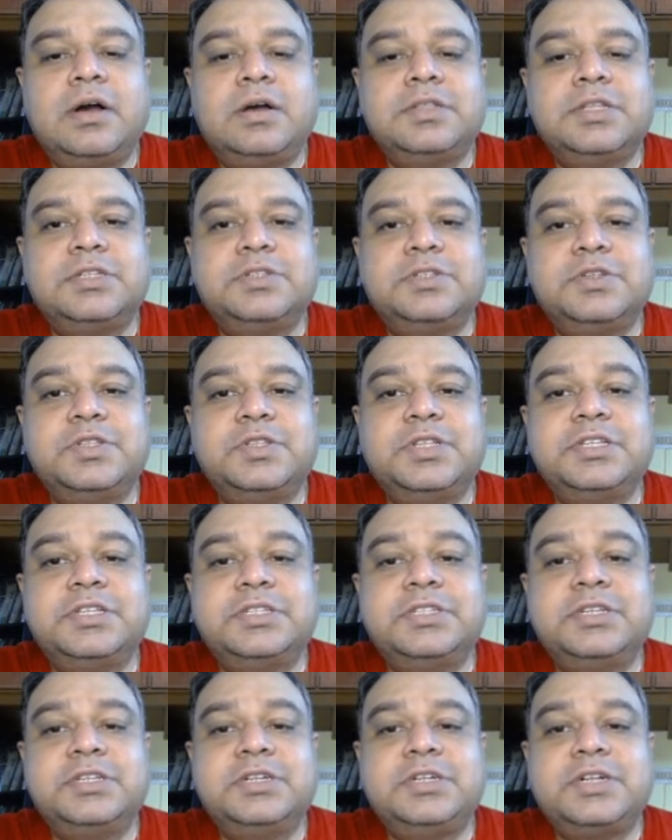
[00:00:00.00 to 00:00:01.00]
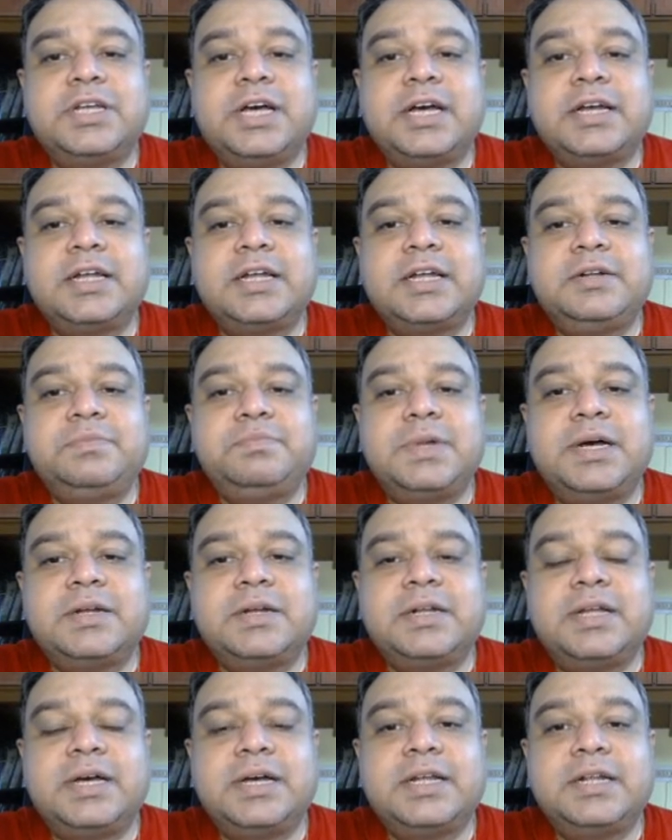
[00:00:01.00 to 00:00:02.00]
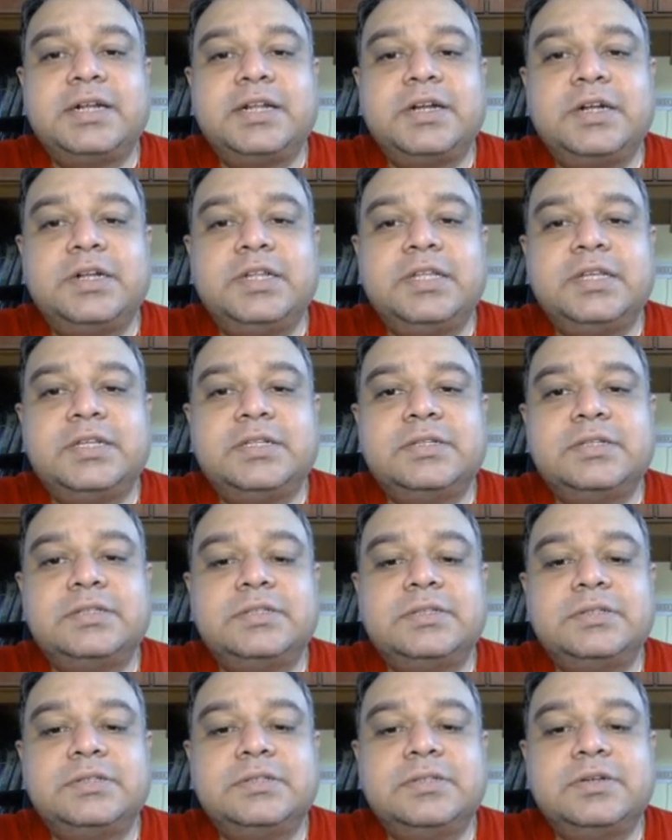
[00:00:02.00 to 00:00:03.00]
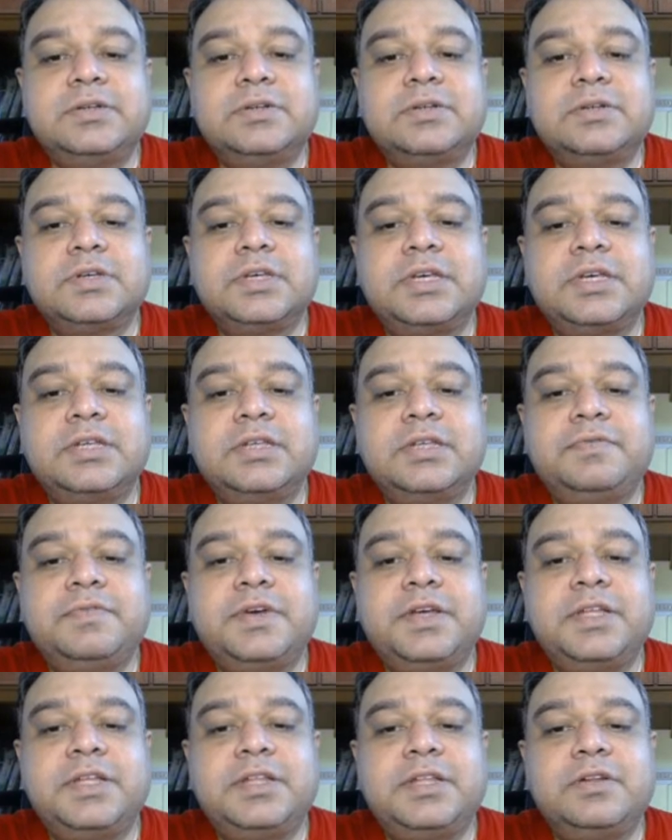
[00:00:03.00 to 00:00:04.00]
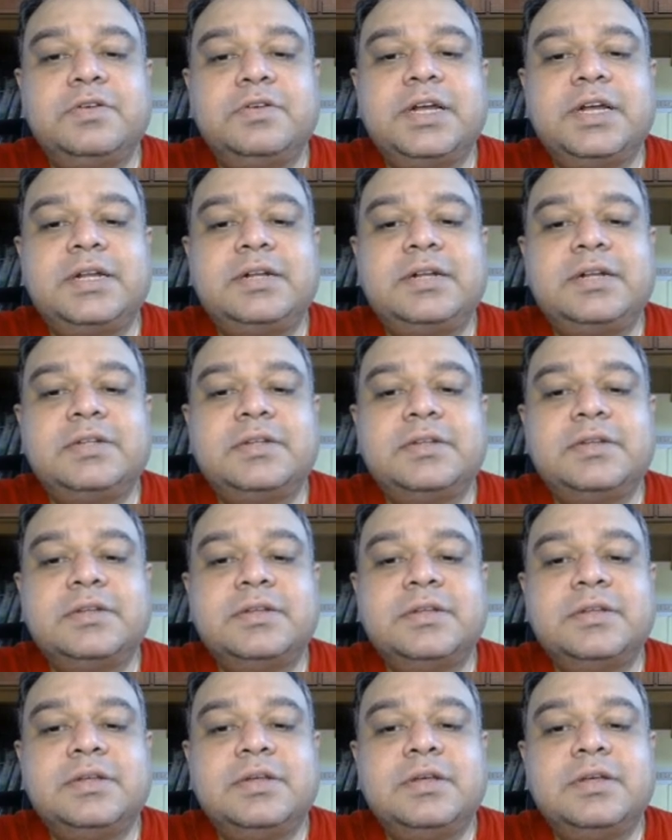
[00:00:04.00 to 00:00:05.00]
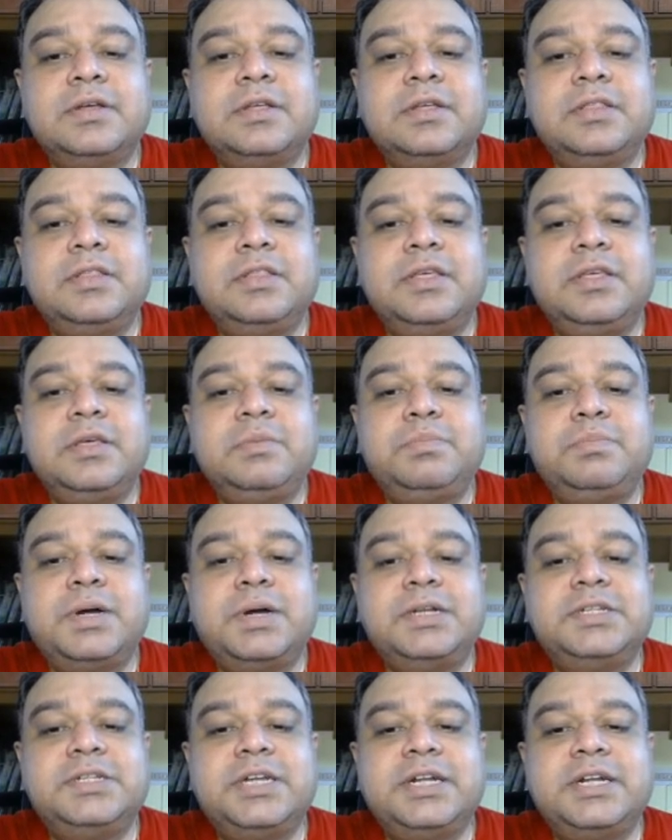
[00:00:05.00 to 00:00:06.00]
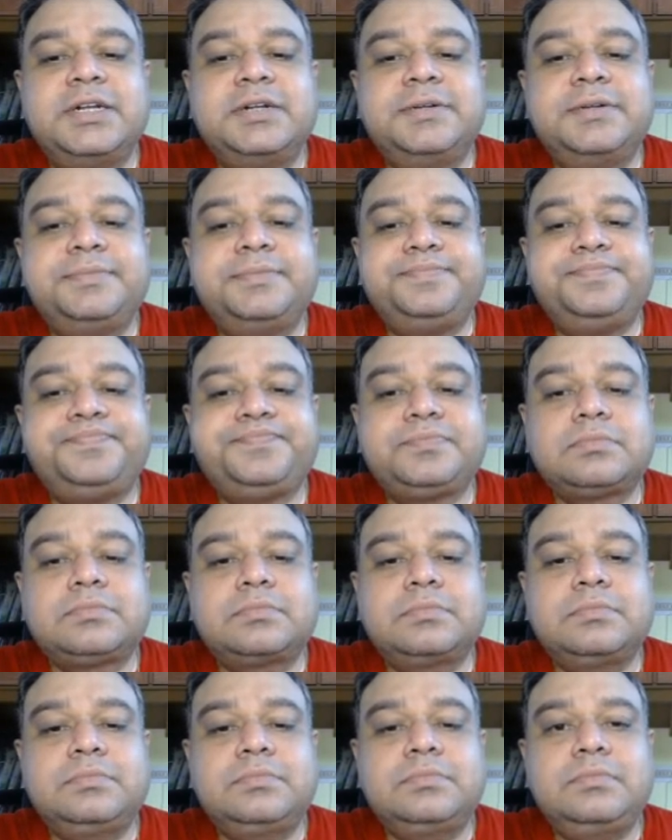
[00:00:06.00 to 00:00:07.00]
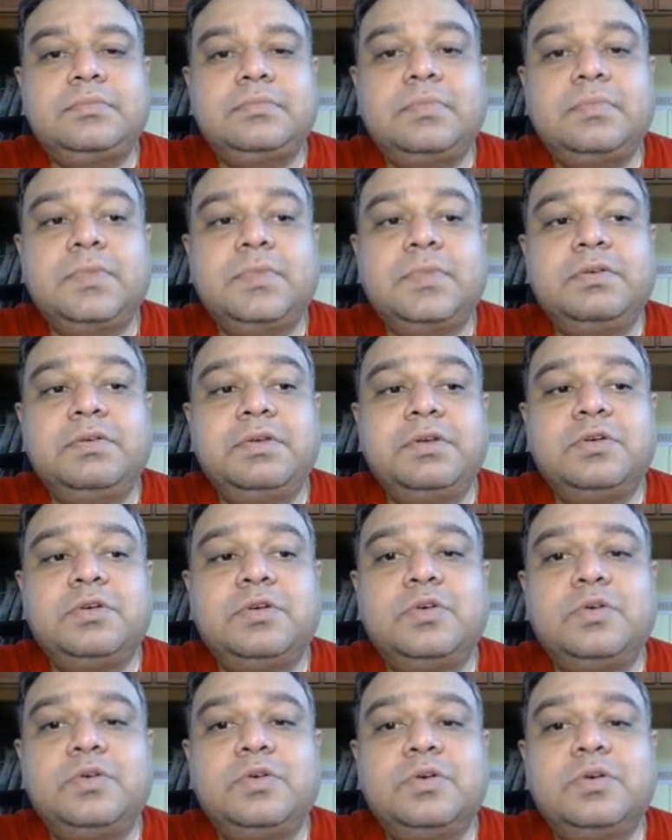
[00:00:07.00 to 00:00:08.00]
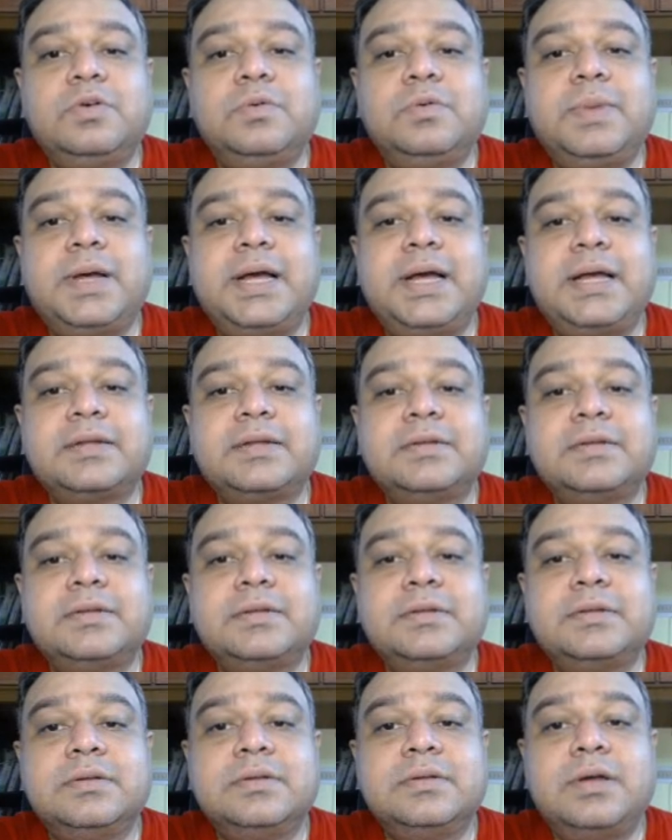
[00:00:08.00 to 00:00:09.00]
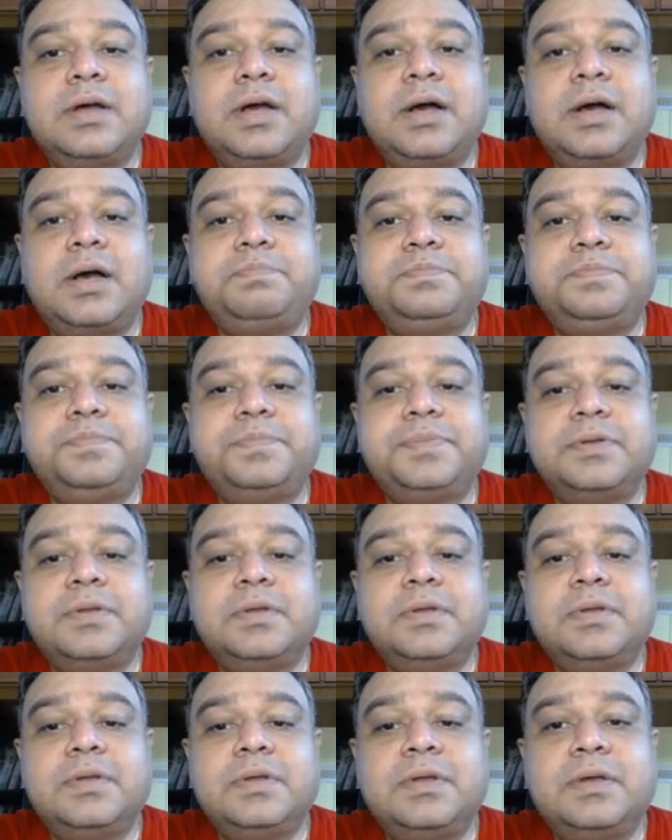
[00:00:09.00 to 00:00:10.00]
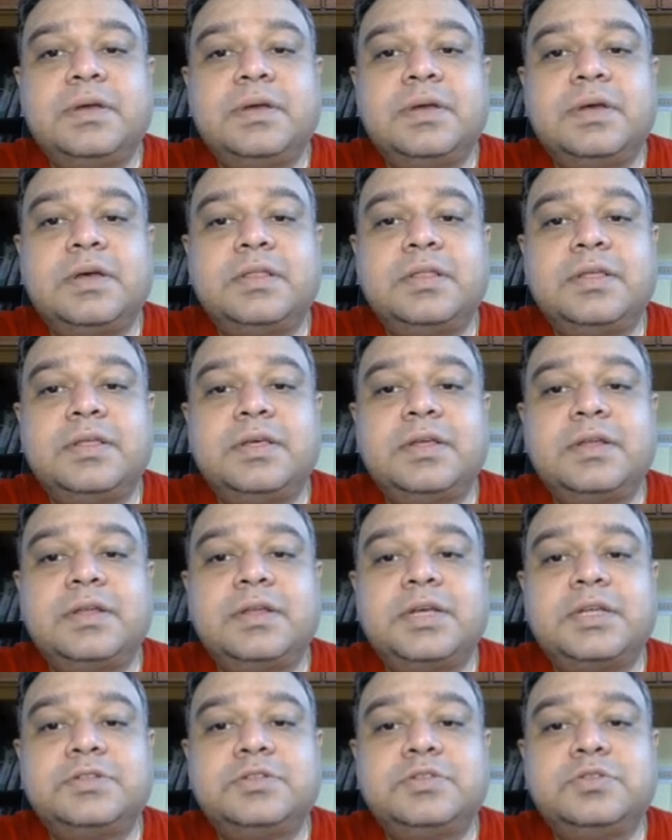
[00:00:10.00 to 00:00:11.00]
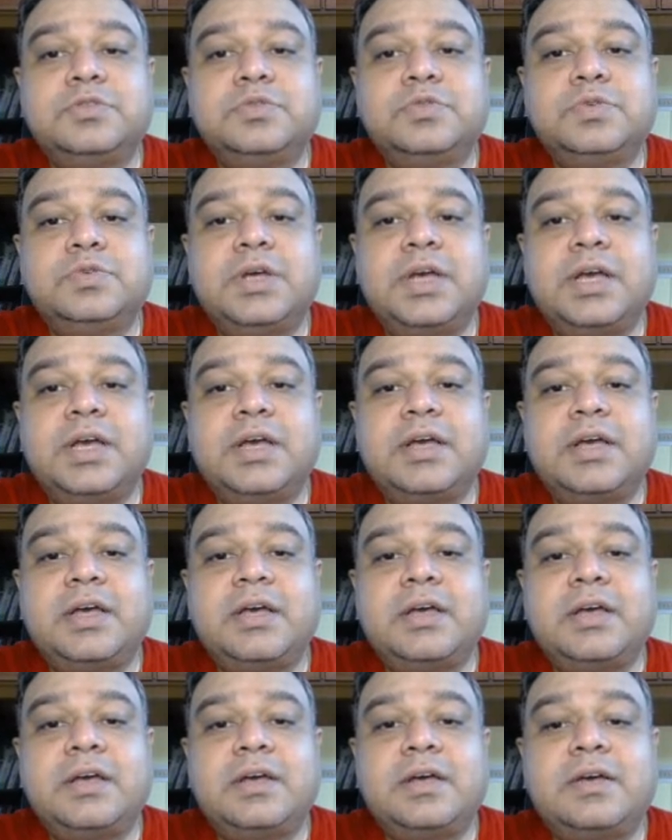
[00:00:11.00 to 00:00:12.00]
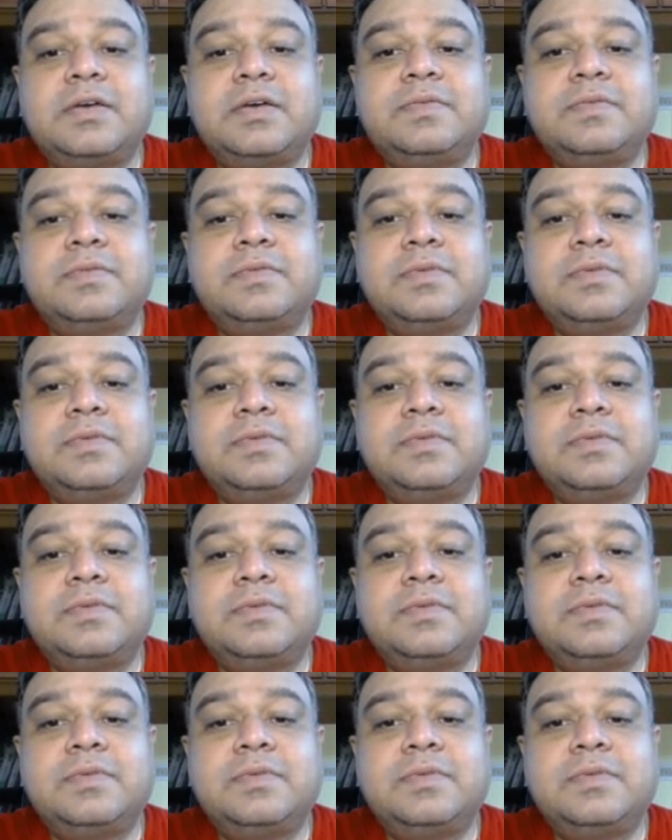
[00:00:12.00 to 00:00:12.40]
This is the target audience. Okay, if I look at the budget, go back up. I think it has to have